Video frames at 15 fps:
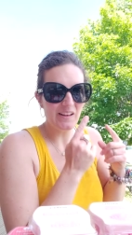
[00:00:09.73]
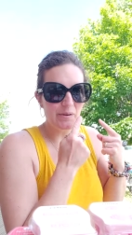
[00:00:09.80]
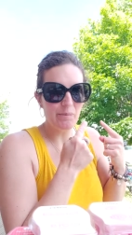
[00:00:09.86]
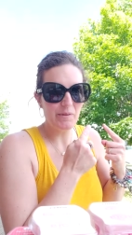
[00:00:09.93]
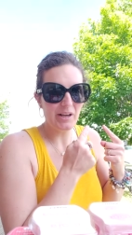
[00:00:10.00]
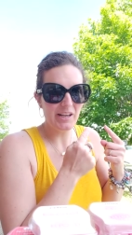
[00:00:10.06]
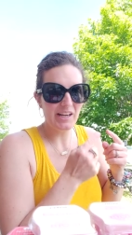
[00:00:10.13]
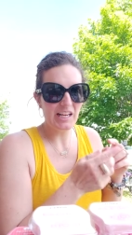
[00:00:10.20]

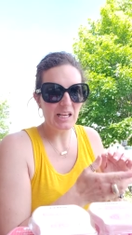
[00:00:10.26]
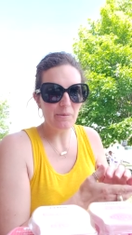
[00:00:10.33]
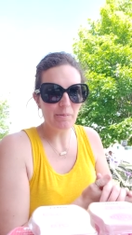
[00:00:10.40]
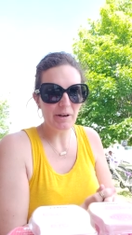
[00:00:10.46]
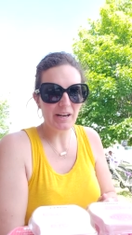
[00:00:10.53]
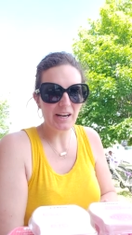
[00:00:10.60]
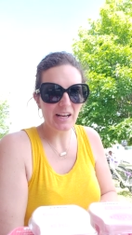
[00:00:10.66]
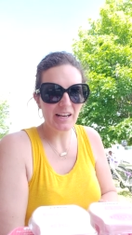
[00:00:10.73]
I'm kind of
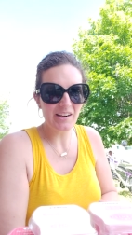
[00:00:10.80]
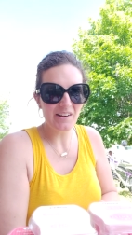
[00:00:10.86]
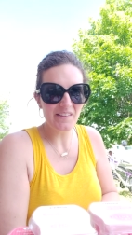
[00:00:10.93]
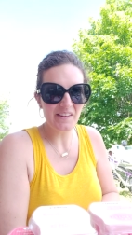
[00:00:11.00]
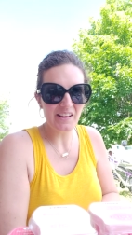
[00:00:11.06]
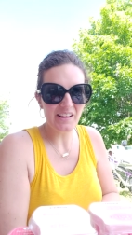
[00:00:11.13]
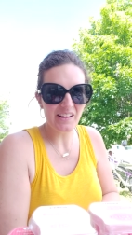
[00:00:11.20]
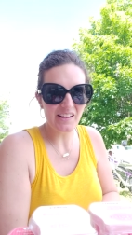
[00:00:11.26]
keeping an eye
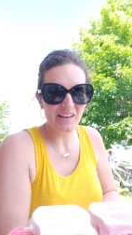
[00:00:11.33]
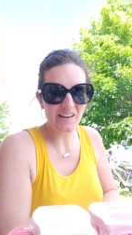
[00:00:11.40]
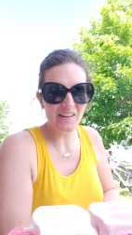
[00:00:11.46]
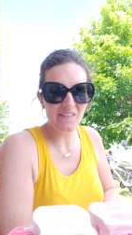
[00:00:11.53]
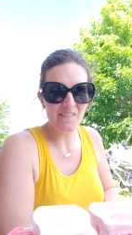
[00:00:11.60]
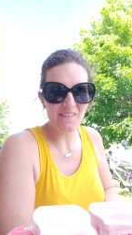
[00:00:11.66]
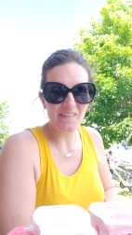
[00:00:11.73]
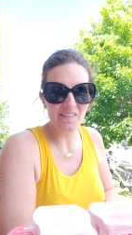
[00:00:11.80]
on the kids